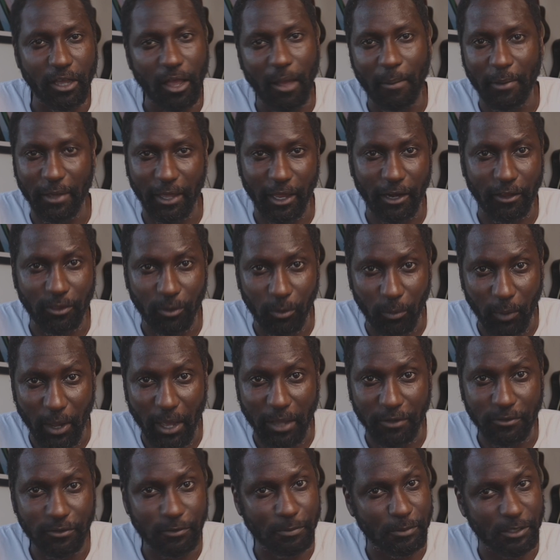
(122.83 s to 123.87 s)
coming out of the
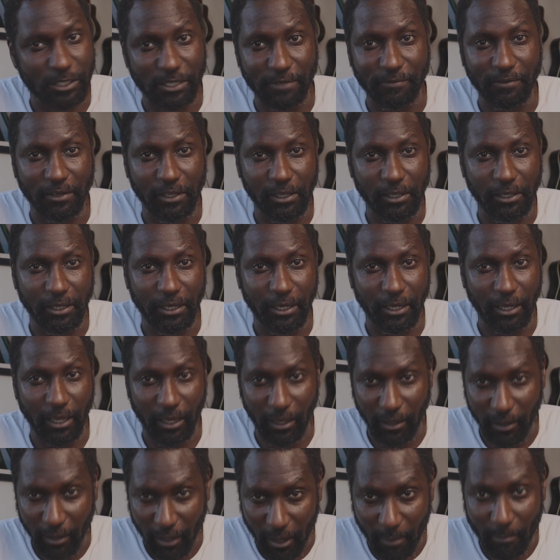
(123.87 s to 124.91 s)
West, specifically
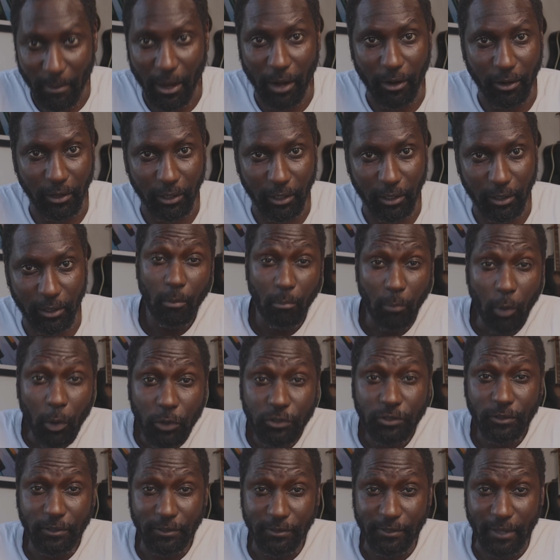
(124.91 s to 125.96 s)
America.
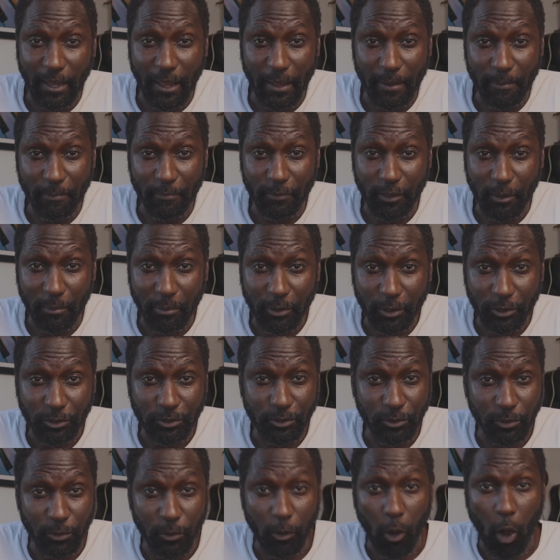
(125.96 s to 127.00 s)
Most of the time, the
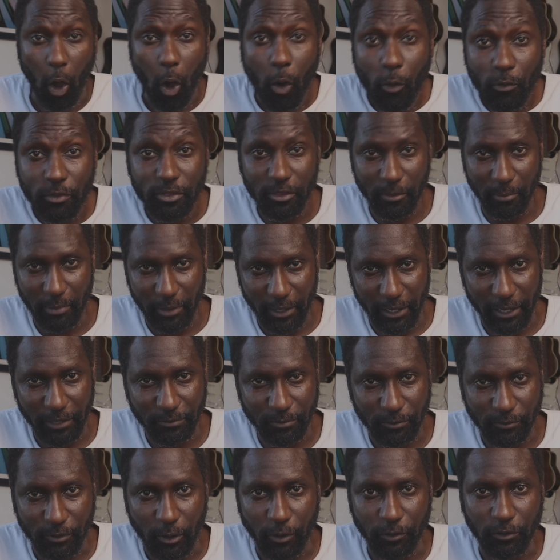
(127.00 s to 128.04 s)
person who owned the place
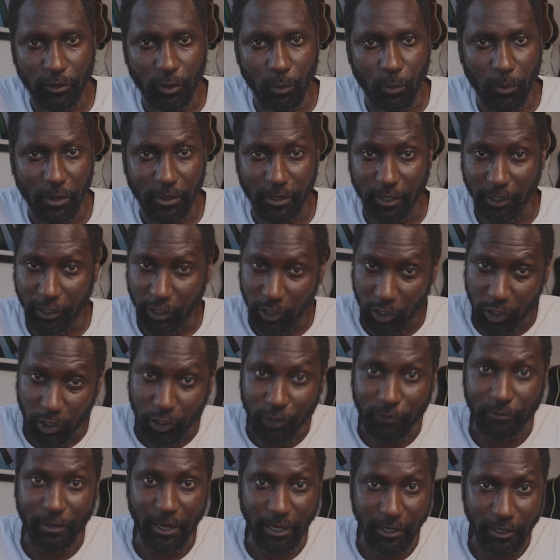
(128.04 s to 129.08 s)
was also the one that
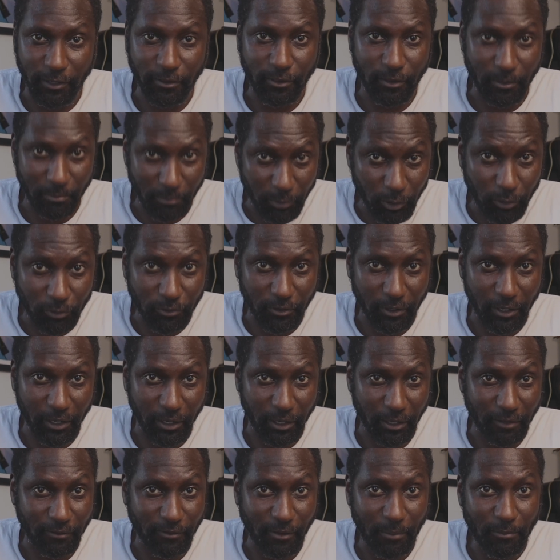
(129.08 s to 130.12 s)
curated the music,
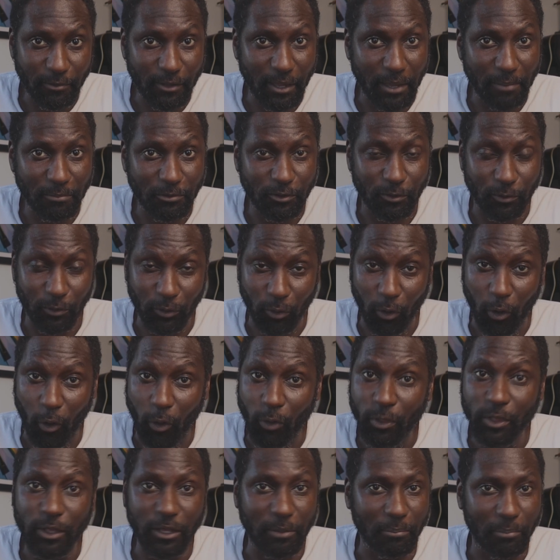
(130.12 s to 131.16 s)
and sometimes they're the
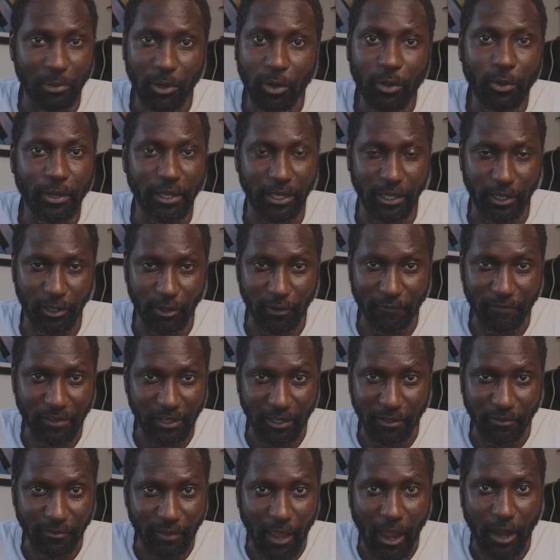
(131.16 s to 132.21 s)
only employee of
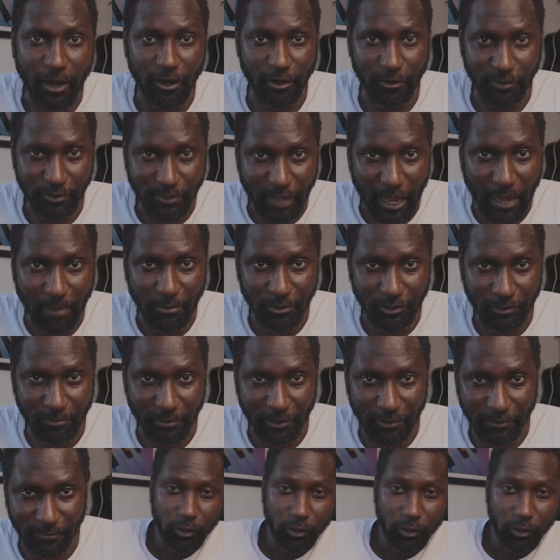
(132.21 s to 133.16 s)
the entire establishment.